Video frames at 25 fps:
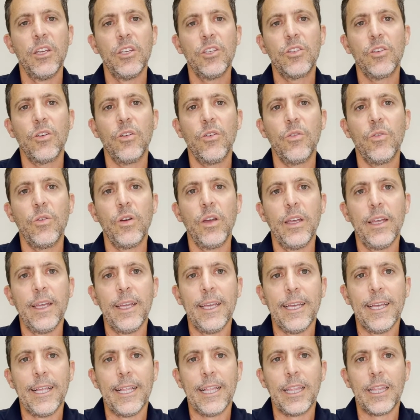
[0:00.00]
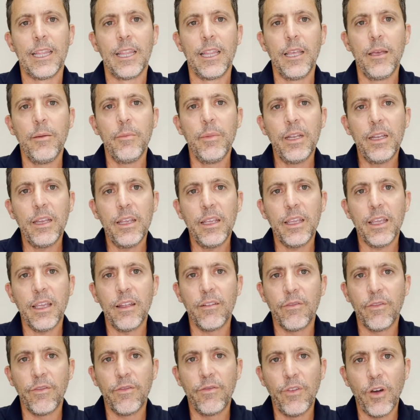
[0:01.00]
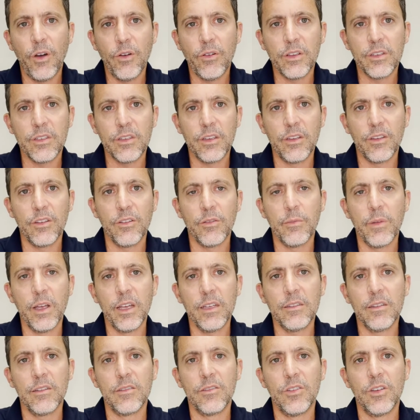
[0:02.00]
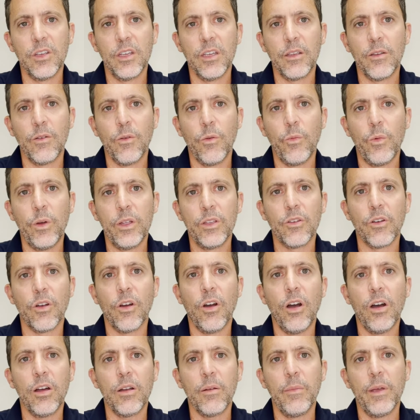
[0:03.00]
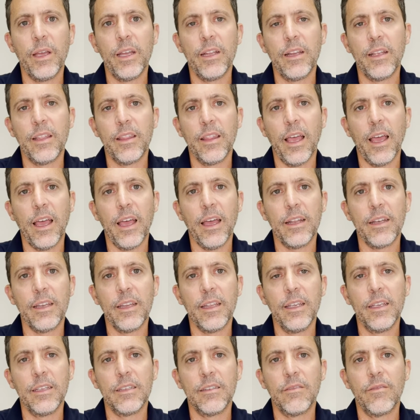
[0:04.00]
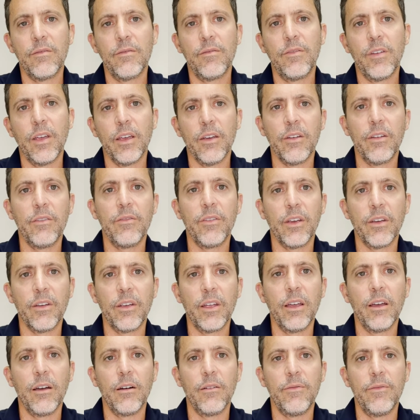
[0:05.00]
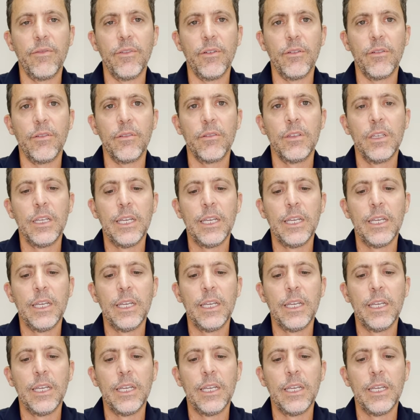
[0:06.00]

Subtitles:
So limiting and focusing your messaging when you're automating that is very, very helpful.